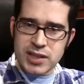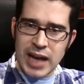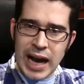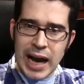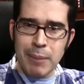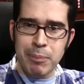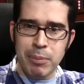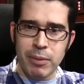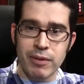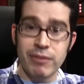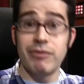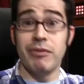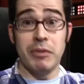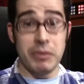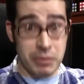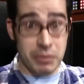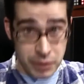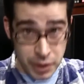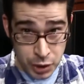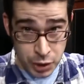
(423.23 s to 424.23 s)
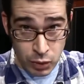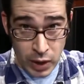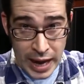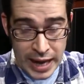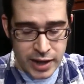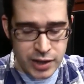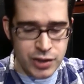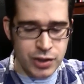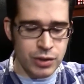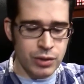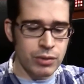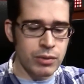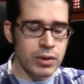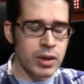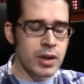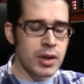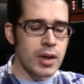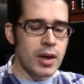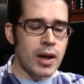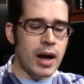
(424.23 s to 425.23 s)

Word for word: on top of the gratitude